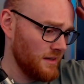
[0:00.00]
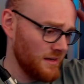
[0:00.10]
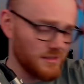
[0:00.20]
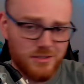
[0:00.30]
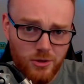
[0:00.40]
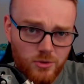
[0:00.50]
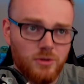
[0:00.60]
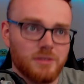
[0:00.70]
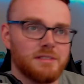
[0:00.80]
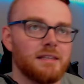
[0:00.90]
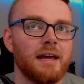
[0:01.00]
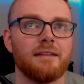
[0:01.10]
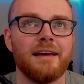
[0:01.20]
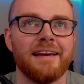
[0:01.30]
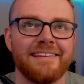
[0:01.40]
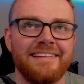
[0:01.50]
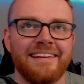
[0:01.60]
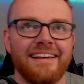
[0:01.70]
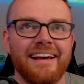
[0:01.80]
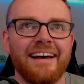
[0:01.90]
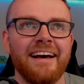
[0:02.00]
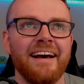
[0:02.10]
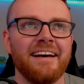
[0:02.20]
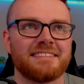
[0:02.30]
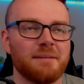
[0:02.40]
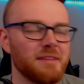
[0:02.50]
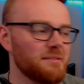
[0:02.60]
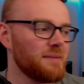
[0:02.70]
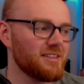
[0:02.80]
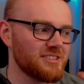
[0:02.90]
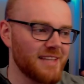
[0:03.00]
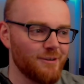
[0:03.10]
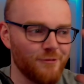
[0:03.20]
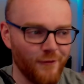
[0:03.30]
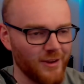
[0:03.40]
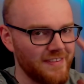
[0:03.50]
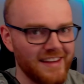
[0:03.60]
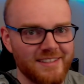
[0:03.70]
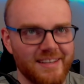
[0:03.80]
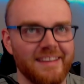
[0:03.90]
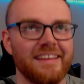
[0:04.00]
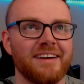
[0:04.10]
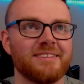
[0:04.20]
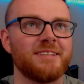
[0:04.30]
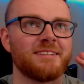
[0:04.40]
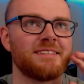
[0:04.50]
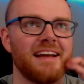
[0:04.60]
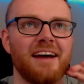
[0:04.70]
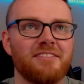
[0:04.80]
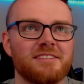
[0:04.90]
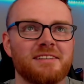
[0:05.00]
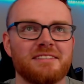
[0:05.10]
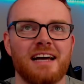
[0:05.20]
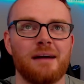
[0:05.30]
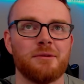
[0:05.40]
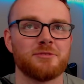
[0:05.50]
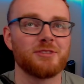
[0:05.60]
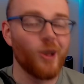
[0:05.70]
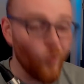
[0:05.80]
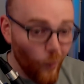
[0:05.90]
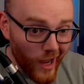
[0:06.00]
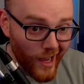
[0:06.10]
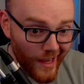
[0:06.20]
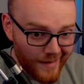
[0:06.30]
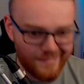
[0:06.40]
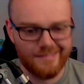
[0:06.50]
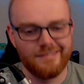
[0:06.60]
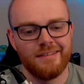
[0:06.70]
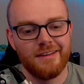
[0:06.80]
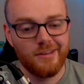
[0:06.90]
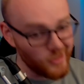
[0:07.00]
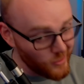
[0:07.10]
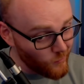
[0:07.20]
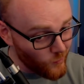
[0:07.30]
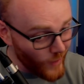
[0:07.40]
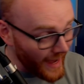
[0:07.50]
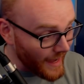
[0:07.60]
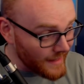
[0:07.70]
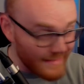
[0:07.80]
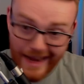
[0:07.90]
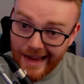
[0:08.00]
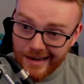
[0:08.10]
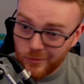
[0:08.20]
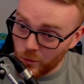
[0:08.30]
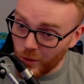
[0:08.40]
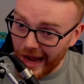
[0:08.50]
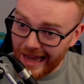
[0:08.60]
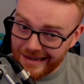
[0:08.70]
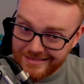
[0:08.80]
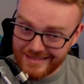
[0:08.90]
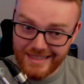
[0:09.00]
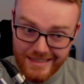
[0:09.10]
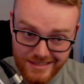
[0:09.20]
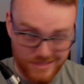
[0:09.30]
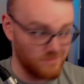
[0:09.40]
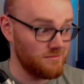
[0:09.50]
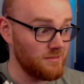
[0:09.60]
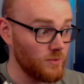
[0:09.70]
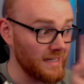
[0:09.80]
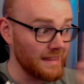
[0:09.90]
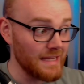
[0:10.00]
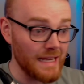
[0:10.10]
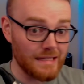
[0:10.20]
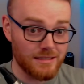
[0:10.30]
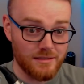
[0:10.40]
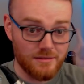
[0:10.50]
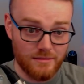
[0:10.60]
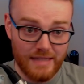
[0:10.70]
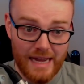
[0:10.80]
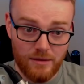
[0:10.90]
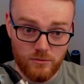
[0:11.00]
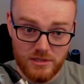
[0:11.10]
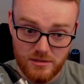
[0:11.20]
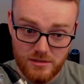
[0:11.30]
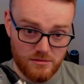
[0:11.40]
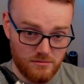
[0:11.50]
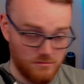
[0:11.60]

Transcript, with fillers: So cool to see that. Something about just that fourth digit in there. It's just every single time I'm just like, what? You, what? That? What? This? We did this. That was...